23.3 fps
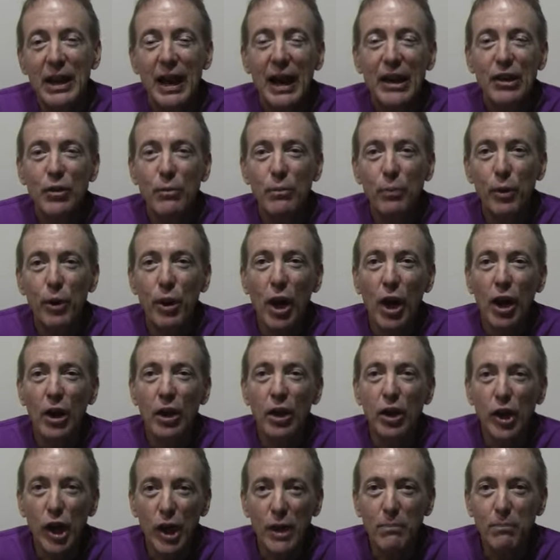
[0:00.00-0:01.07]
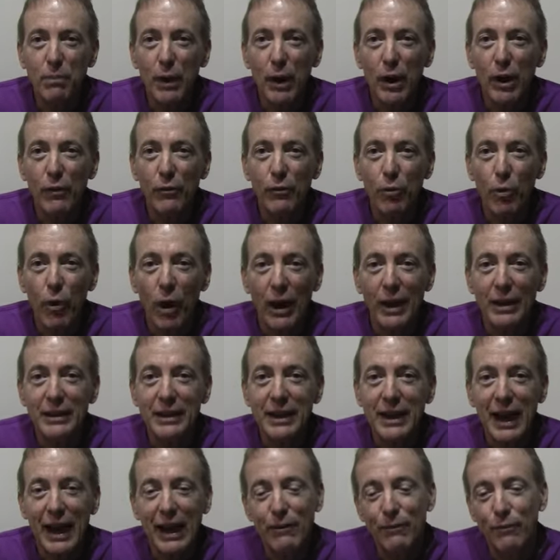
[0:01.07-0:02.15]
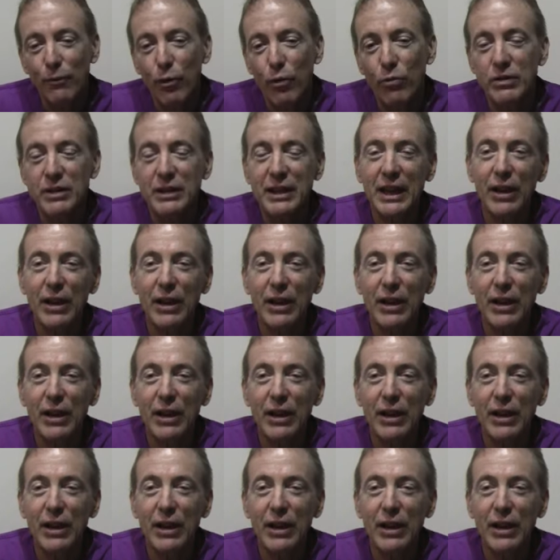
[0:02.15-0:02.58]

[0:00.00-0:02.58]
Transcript: and you put on a good pair of quality headphones